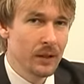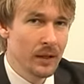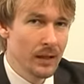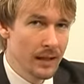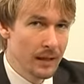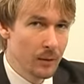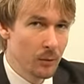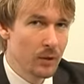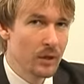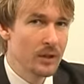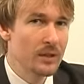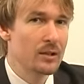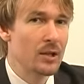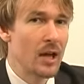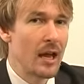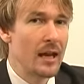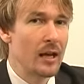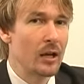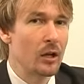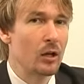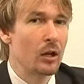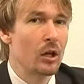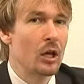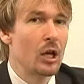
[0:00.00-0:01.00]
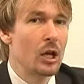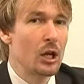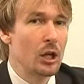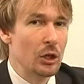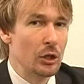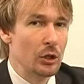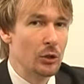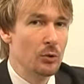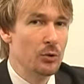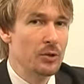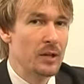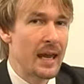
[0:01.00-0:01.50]
It would entail
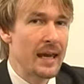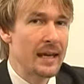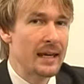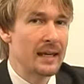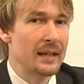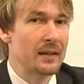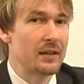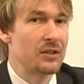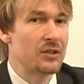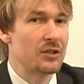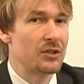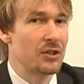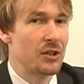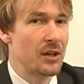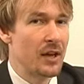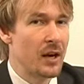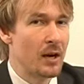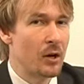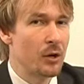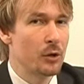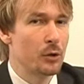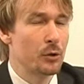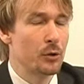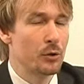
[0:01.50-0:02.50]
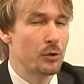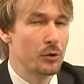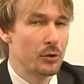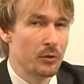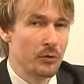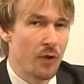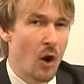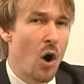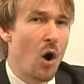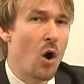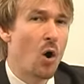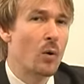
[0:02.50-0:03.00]
you taking the scenario you've
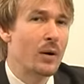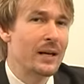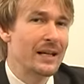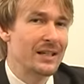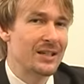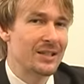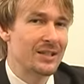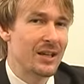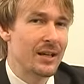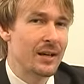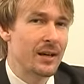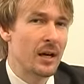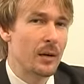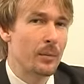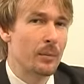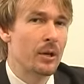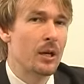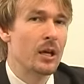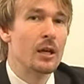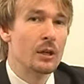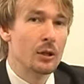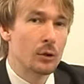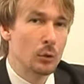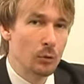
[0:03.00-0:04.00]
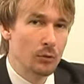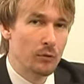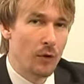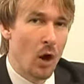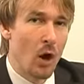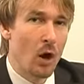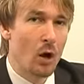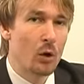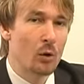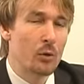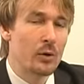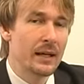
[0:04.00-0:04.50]
already set up. You've
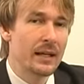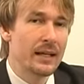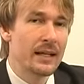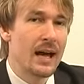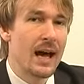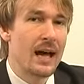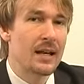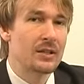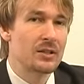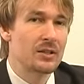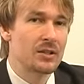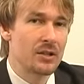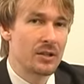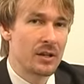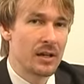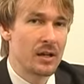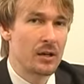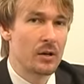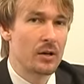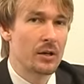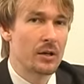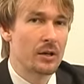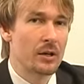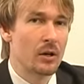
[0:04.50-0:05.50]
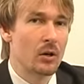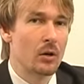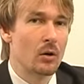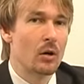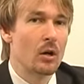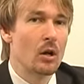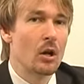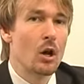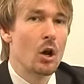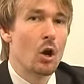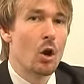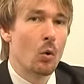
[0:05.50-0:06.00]
already got a scenario
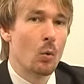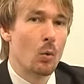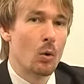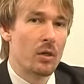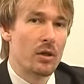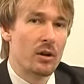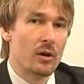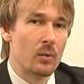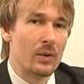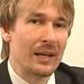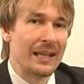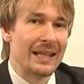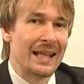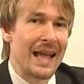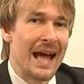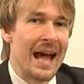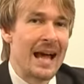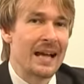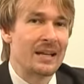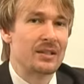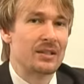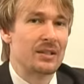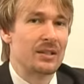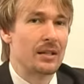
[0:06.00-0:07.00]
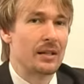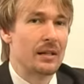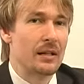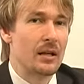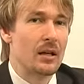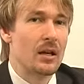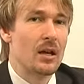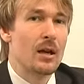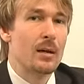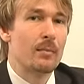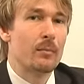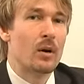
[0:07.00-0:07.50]
where they're relaxing,
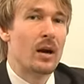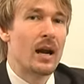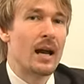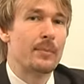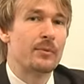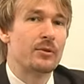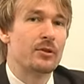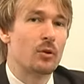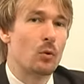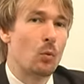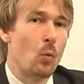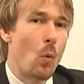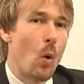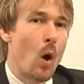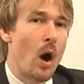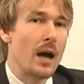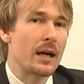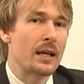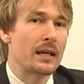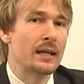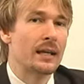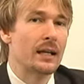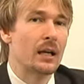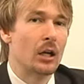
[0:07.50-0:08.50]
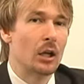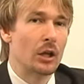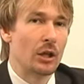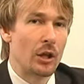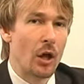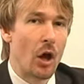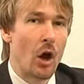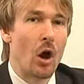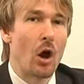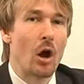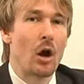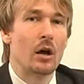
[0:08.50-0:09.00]
walking
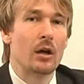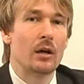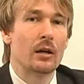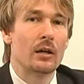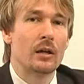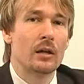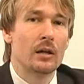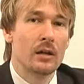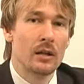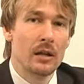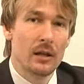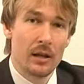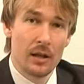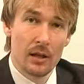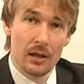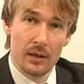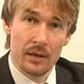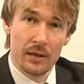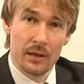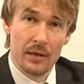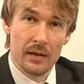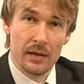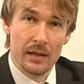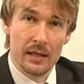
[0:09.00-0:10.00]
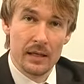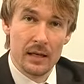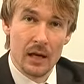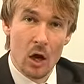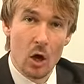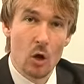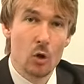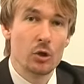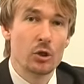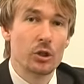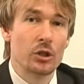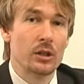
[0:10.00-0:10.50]
along the
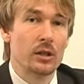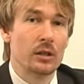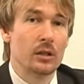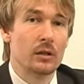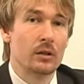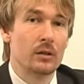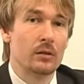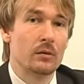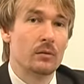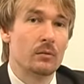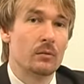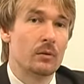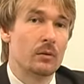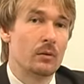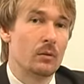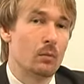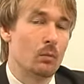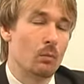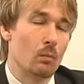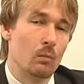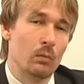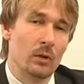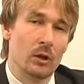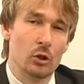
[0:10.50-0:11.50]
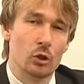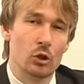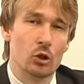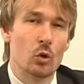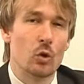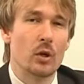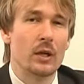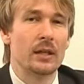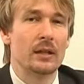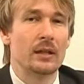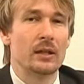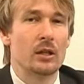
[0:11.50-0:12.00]
ocean,
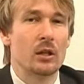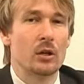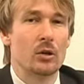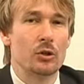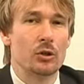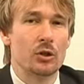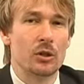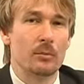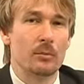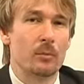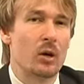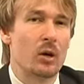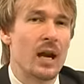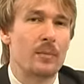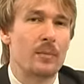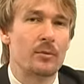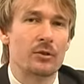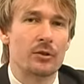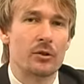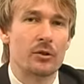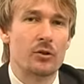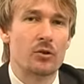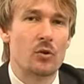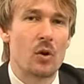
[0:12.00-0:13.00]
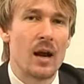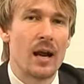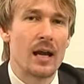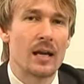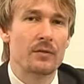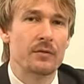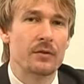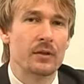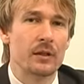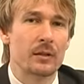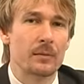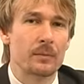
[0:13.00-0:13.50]
enjoying the ocean. Perhaps they're
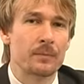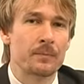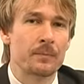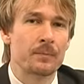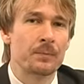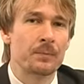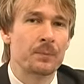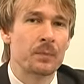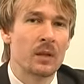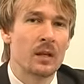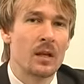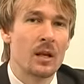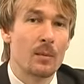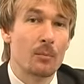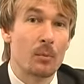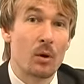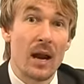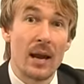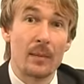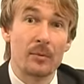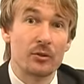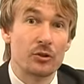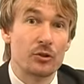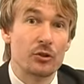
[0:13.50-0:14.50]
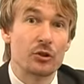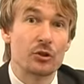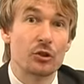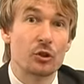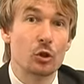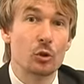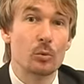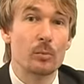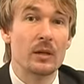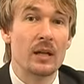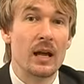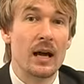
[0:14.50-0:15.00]
driving. Perhaps they're
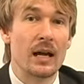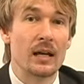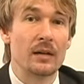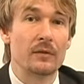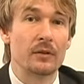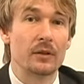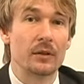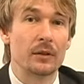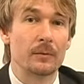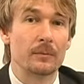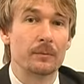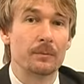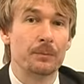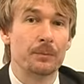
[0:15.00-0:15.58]
scuba diving.